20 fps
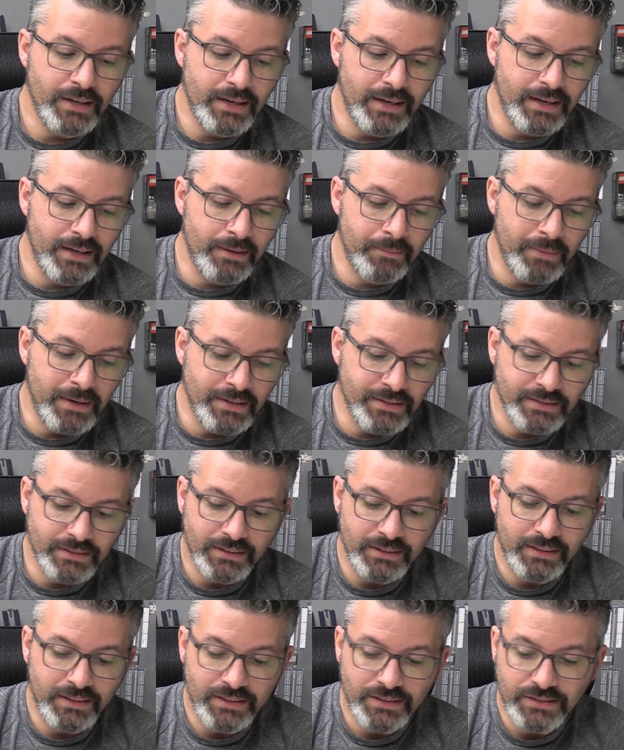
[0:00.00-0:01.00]
And
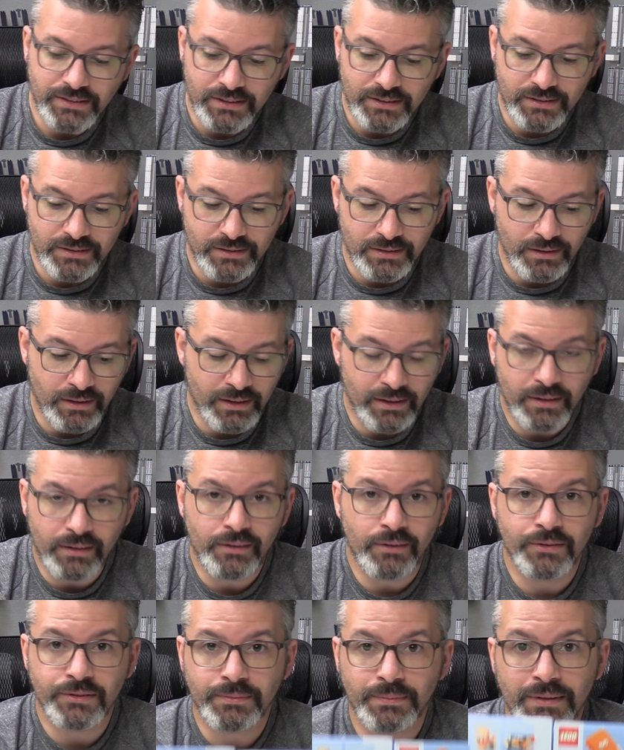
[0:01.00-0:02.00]
basically it's just a
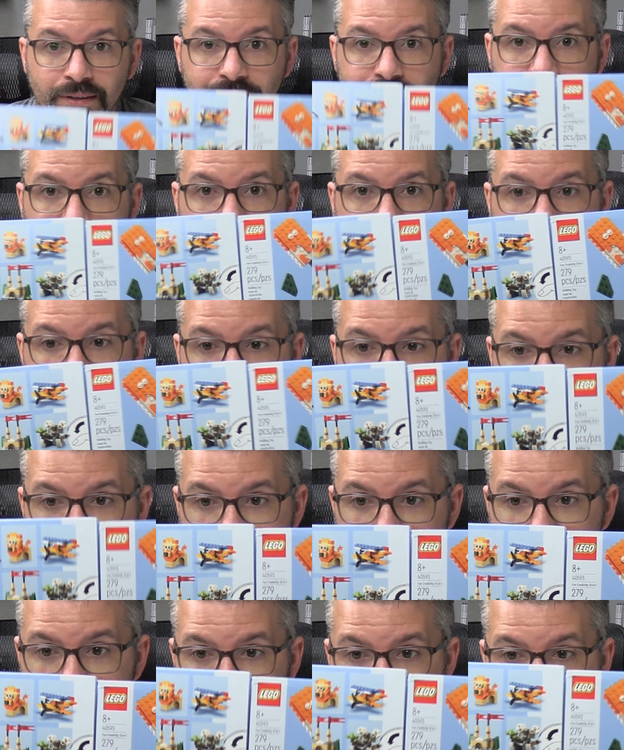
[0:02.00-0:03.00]
little small set that you
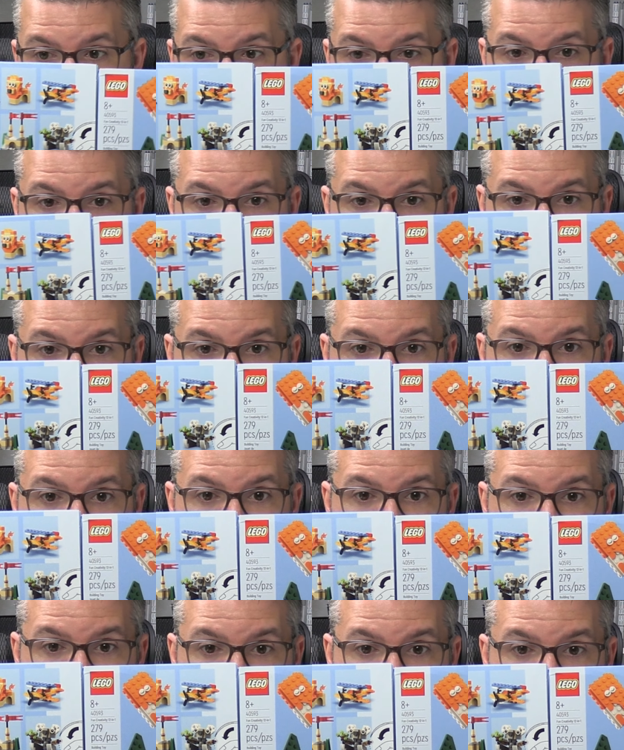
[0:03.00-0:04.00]
can build 12 little
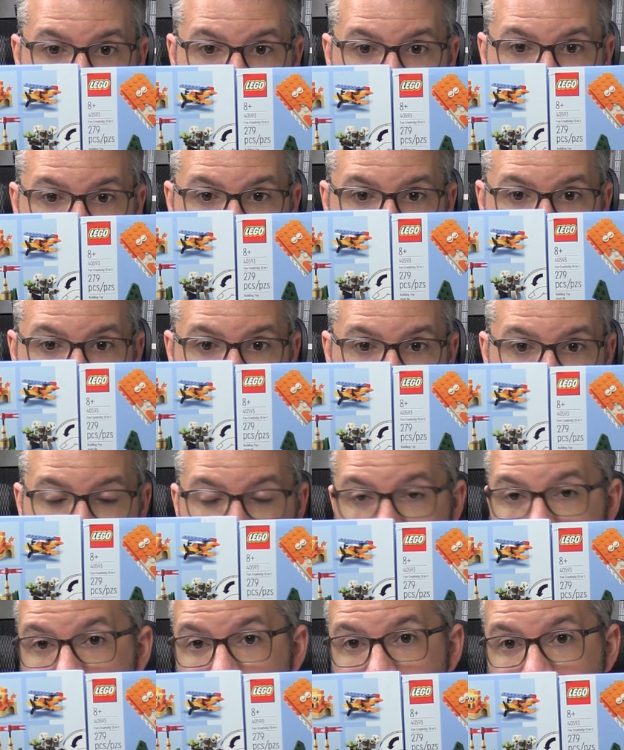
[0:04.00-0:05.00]
things in
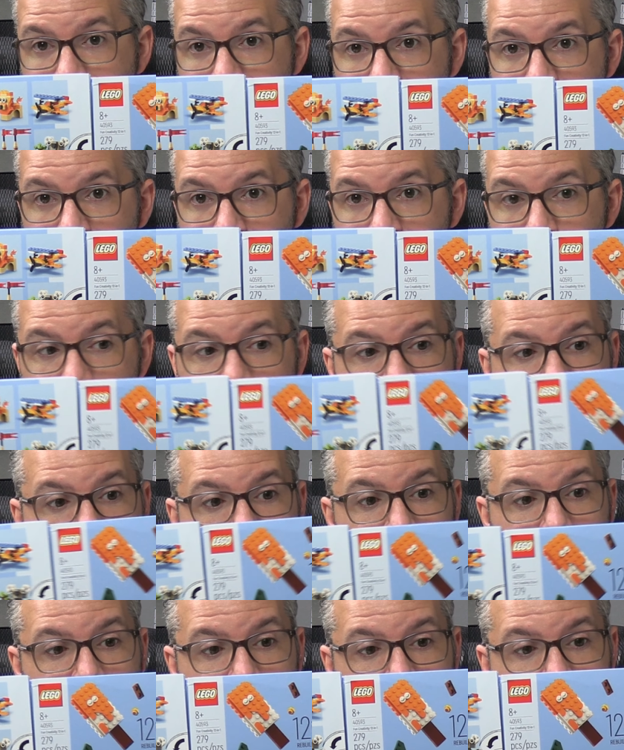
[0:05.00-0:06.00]
279
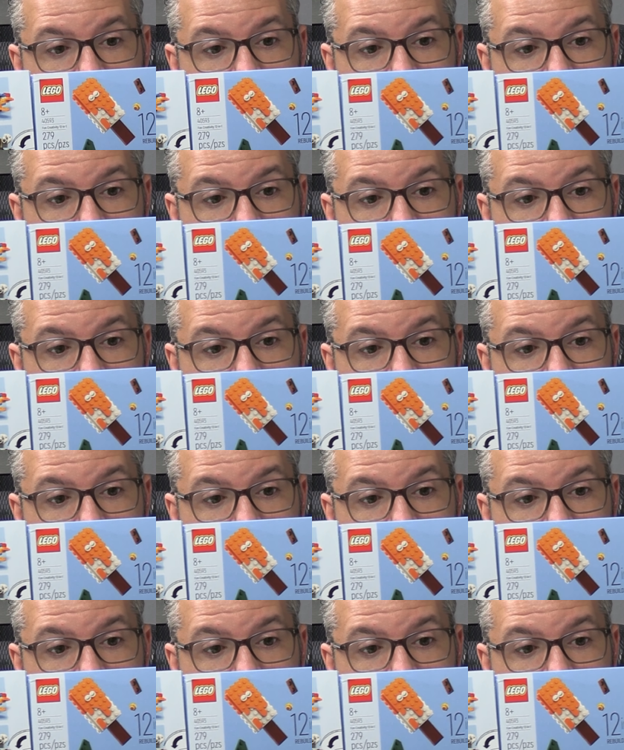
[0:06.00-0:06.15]
pieces.